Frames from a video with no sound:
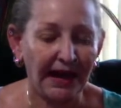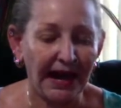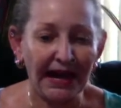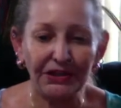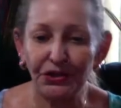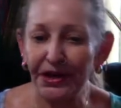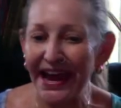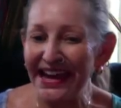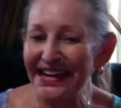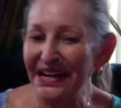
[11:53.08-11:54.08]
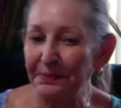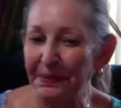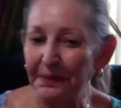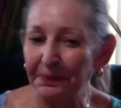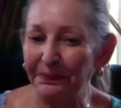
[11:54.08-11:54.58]
and you're hating a
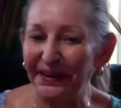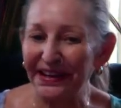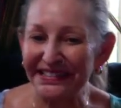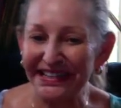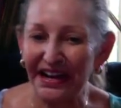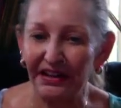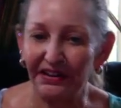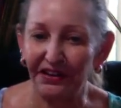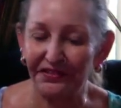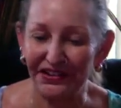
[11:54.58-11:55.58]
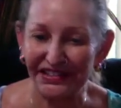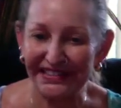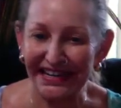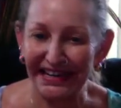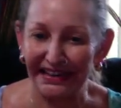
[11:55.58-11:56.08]
people because of the color of their
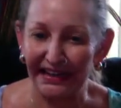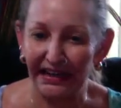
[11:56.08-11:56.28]
skin?